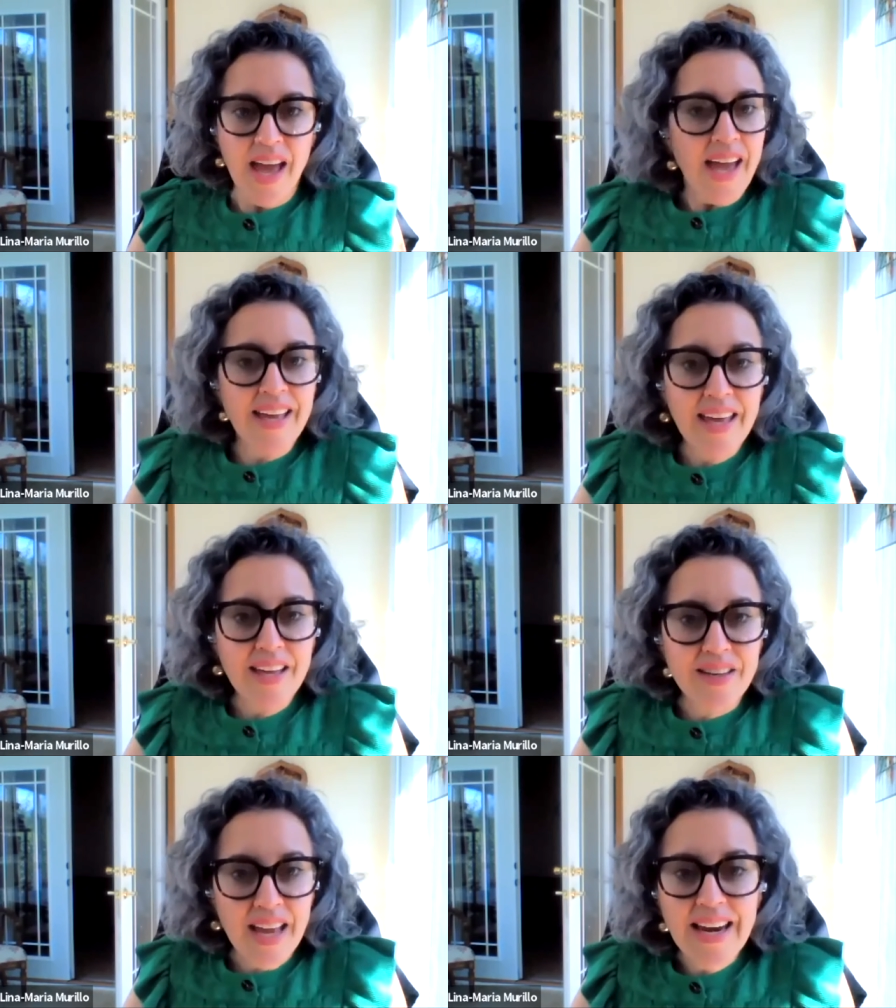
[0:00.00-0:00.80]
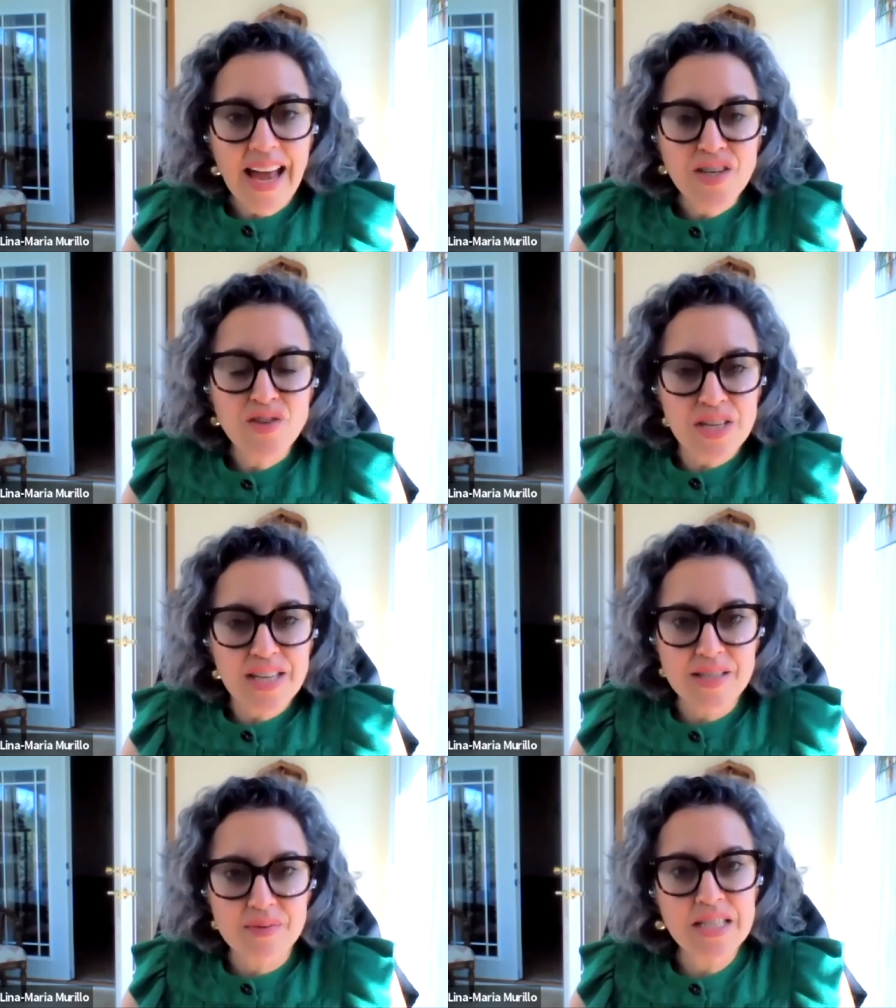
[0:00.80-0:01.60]
and get and actually get
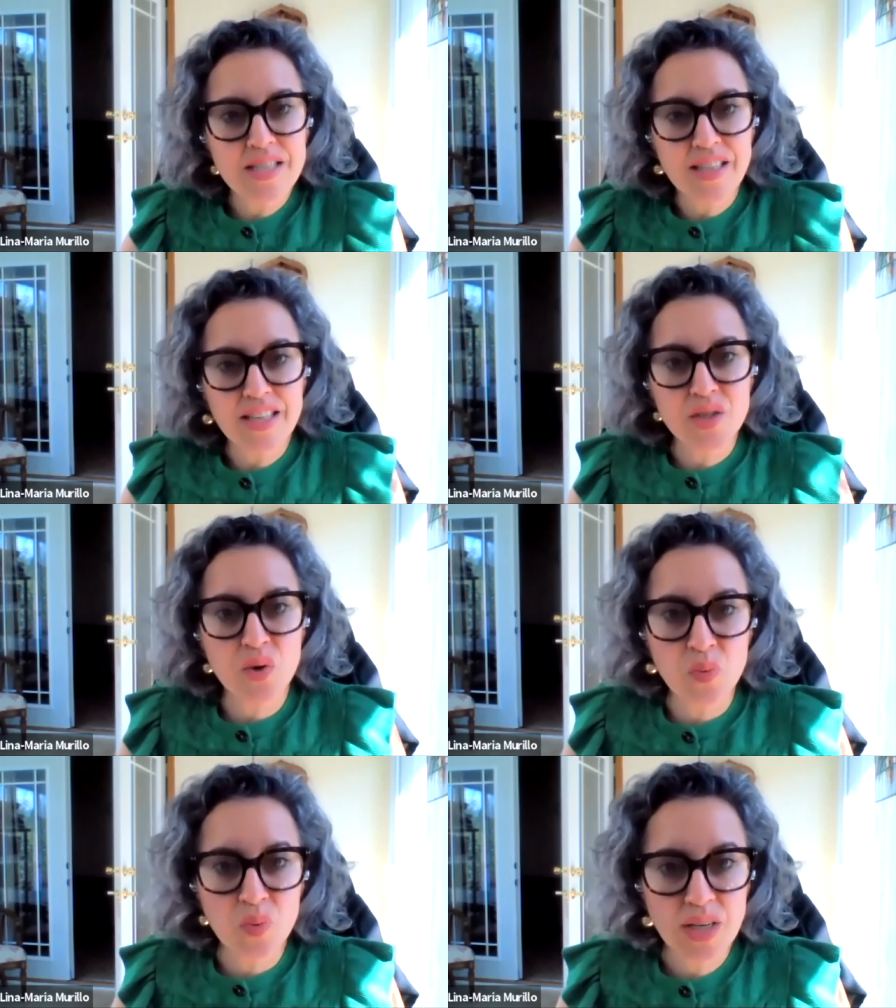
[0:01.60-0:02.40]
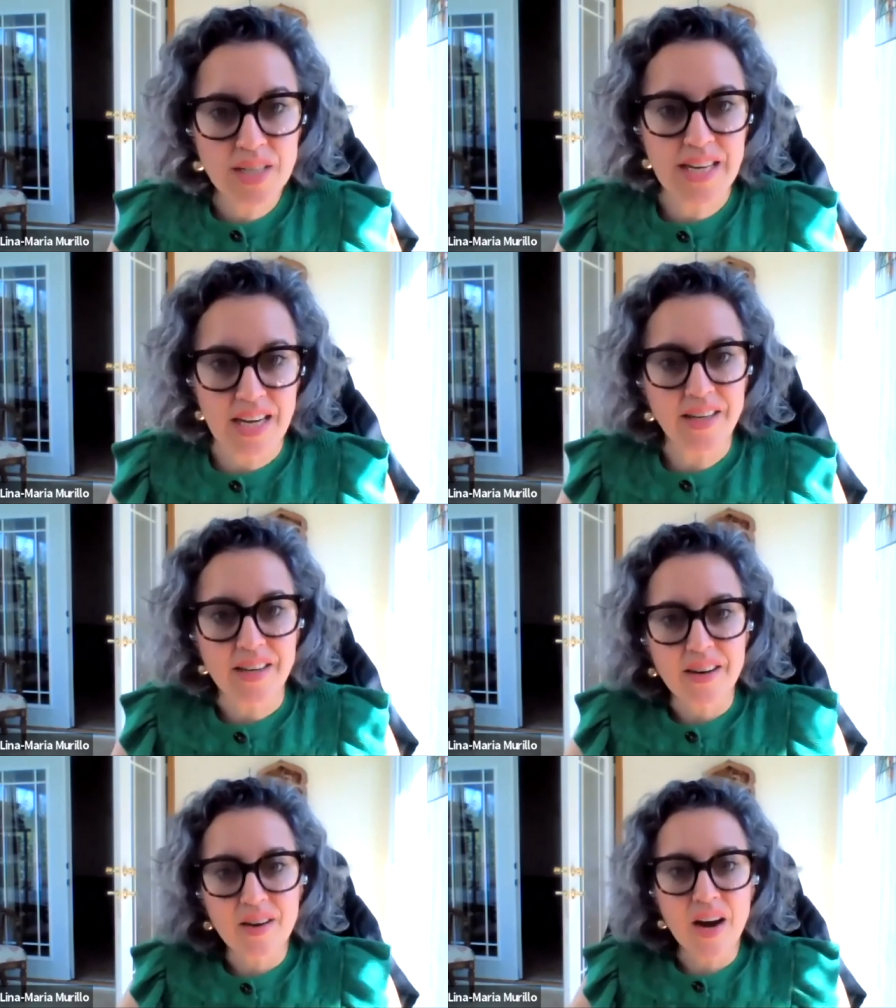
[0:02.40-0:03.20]
some intellectual work done
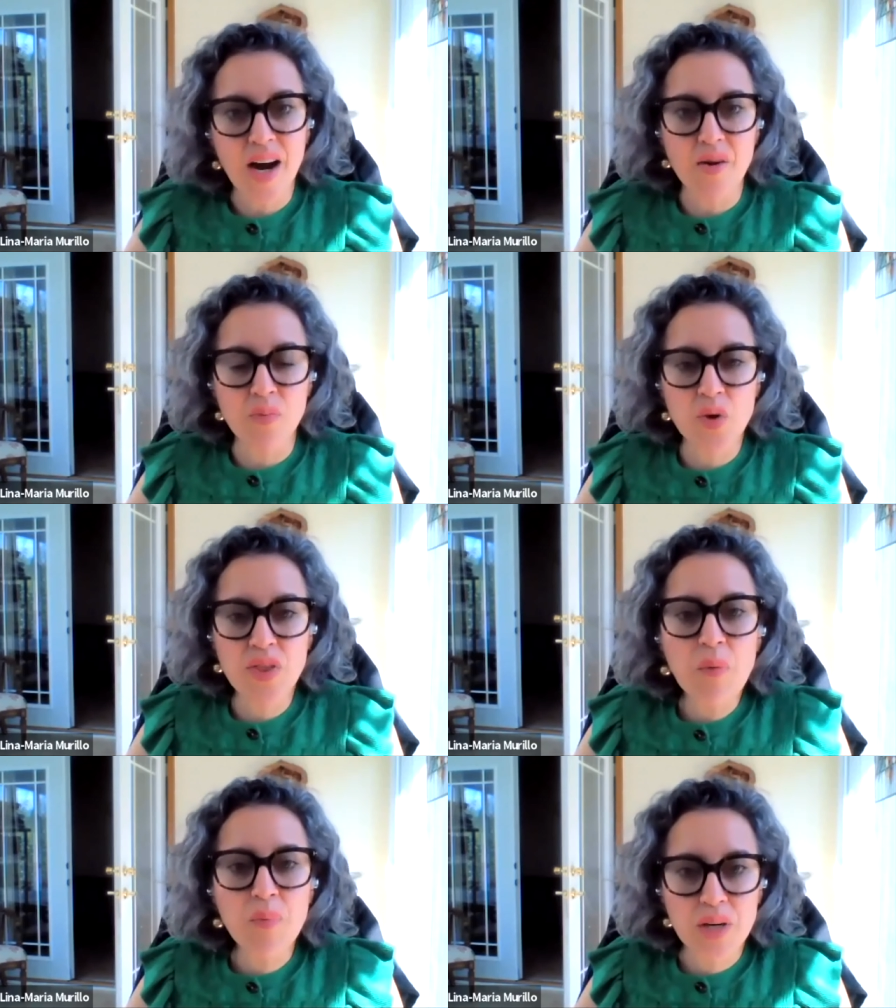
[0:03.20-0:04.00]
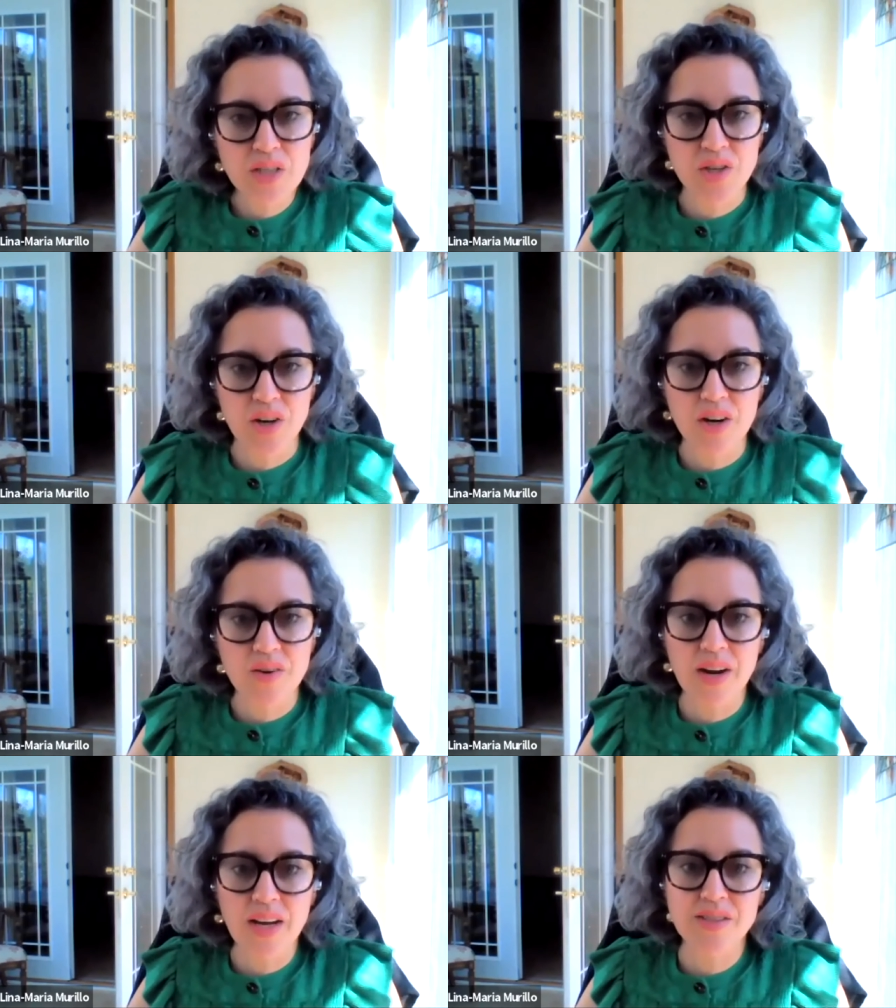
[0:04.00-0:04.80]
um, without pressure
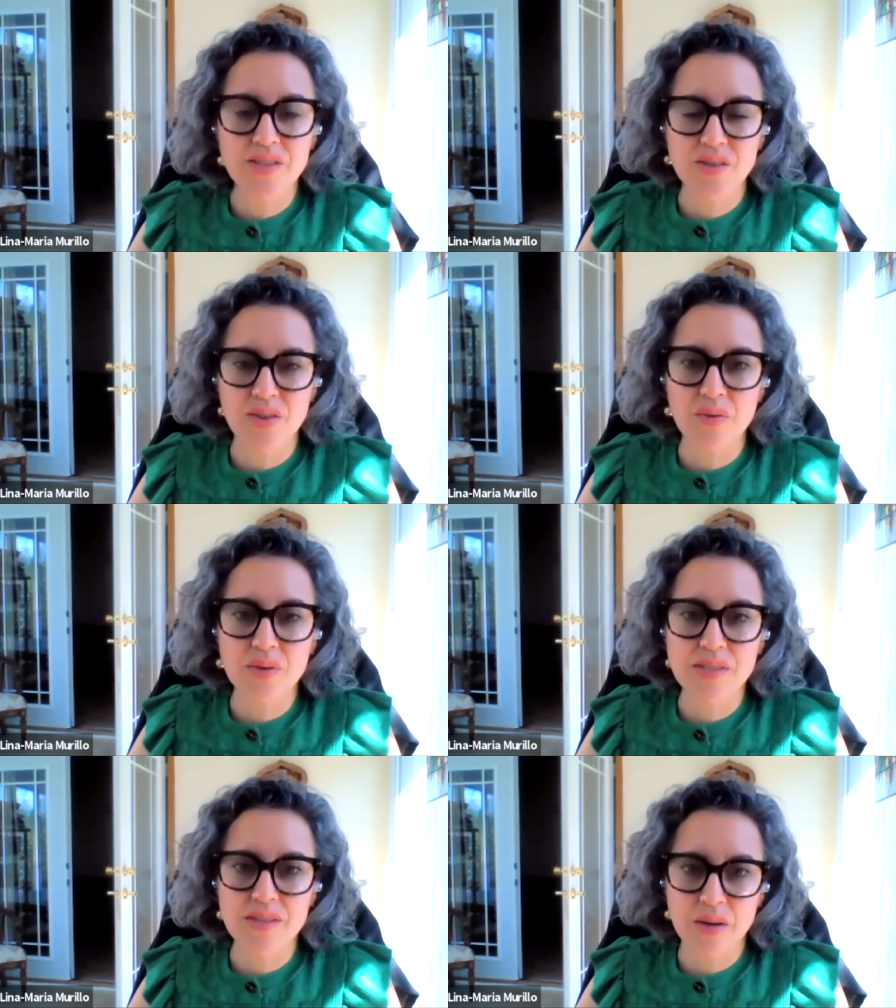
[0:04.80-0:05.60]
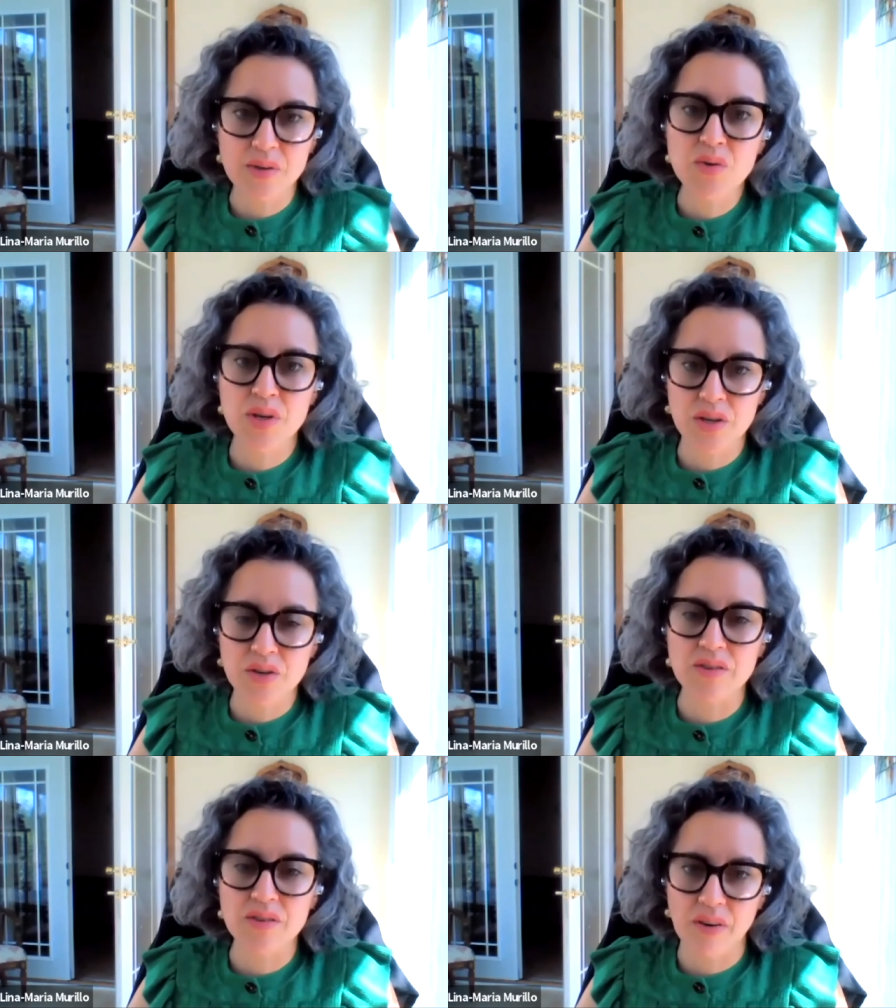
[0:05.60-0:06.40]
right so that was that was
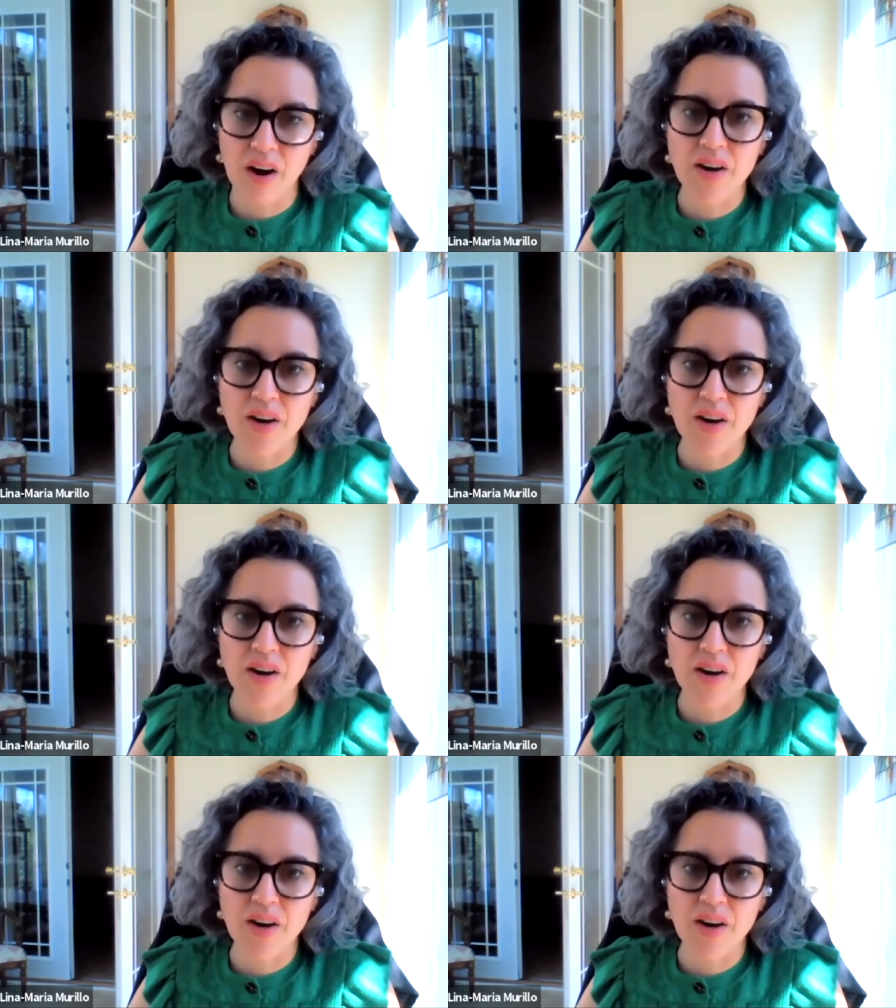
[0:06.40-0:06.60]
critical for our